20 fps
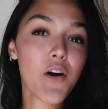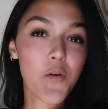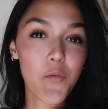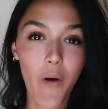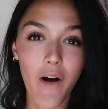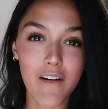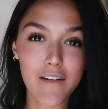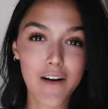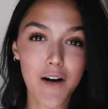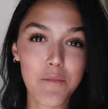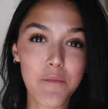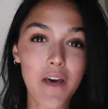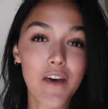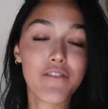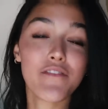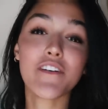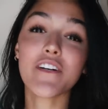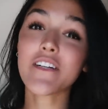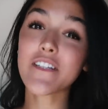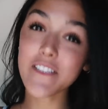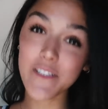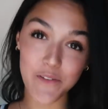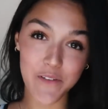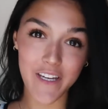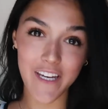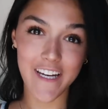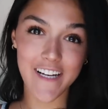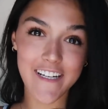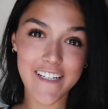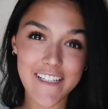or welcome if you're new
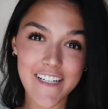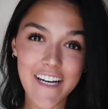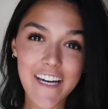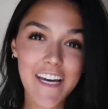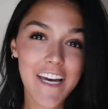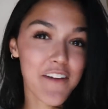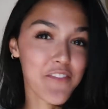here.